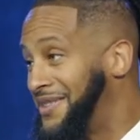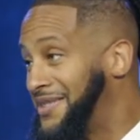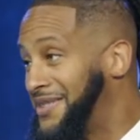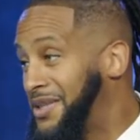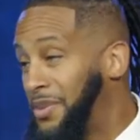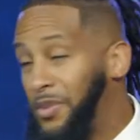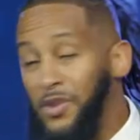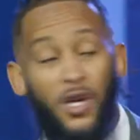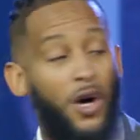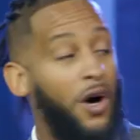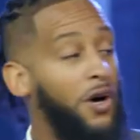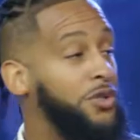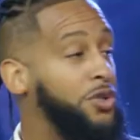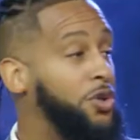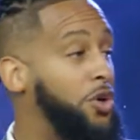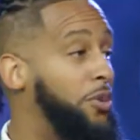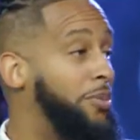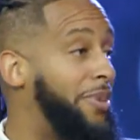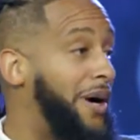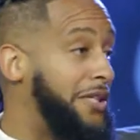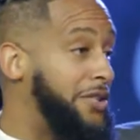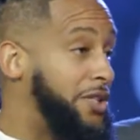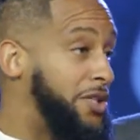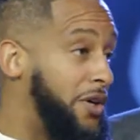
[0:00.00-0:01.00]
Some of y'all know
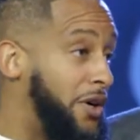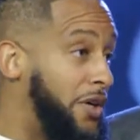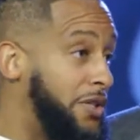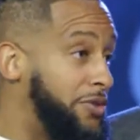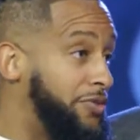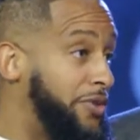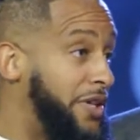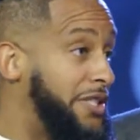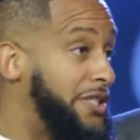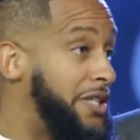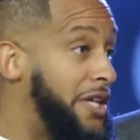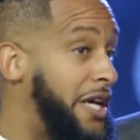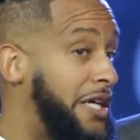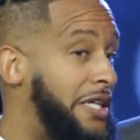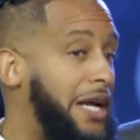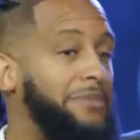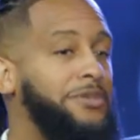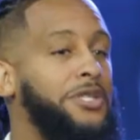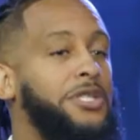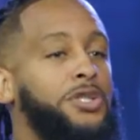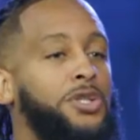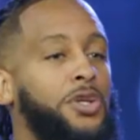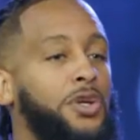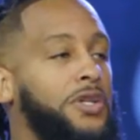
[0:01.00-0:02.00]
about charges. Raise your hand.
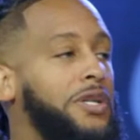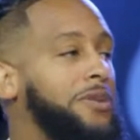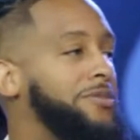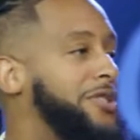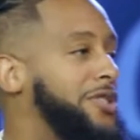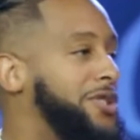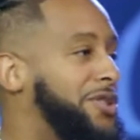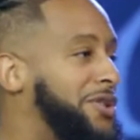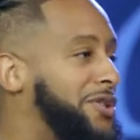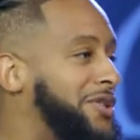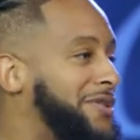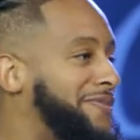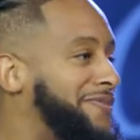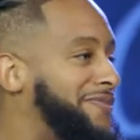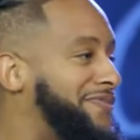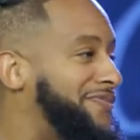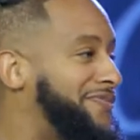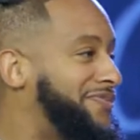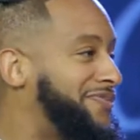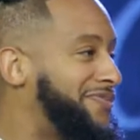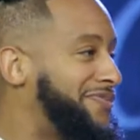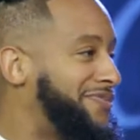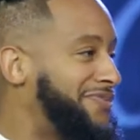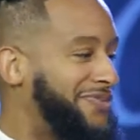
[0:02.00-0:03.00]
I'm just joking.
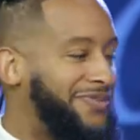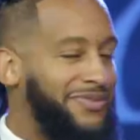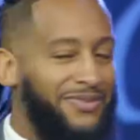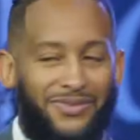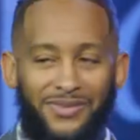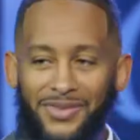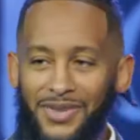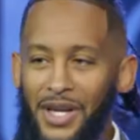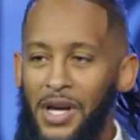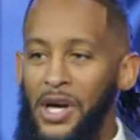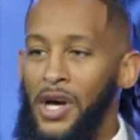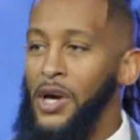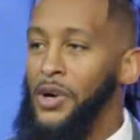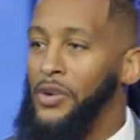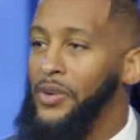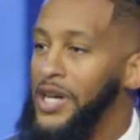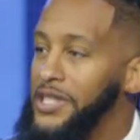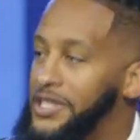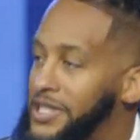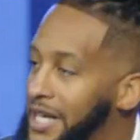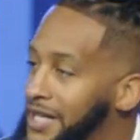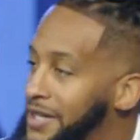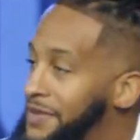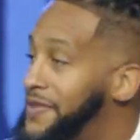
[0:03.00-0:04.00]

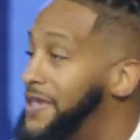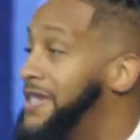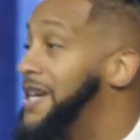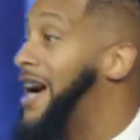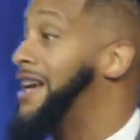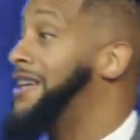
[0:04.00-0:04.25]
Raise your hand if you